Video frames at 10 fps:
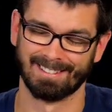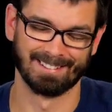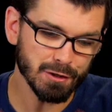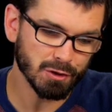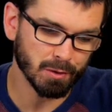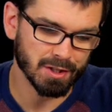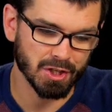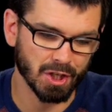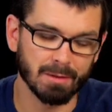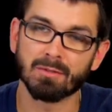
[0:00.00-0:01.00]
First
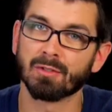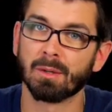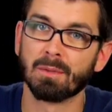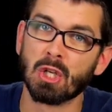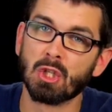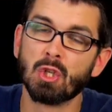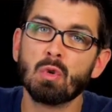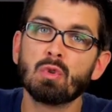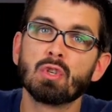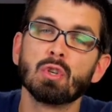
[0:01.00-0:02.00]
question comes from
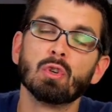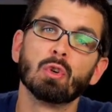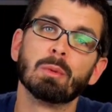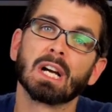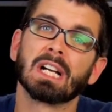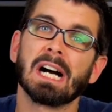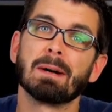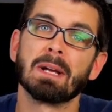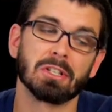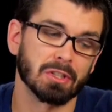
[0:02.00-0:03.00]
YouTube
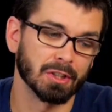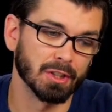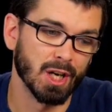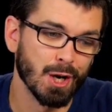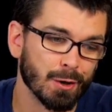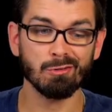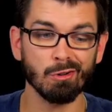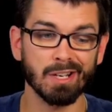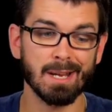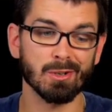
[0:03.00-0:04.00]
commenter
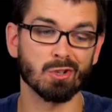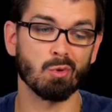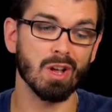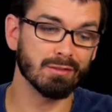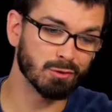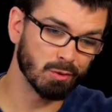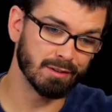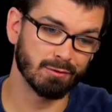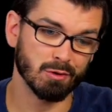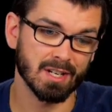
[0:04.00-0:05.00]

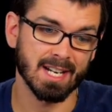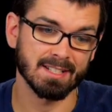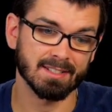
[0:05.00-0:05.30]
RetroGamer1224